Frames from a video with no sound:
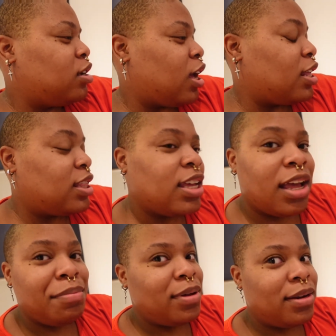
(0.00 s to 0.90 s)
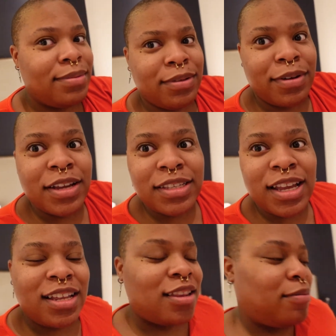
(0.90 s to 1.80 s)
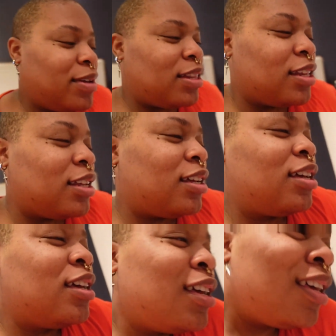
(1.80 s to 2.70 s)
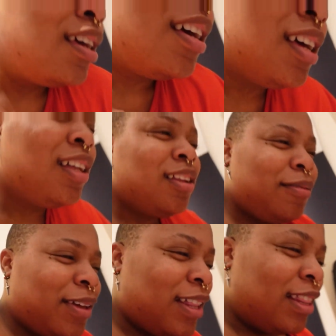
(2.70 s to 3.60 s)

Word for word: I think I put up the right sign. Let me look me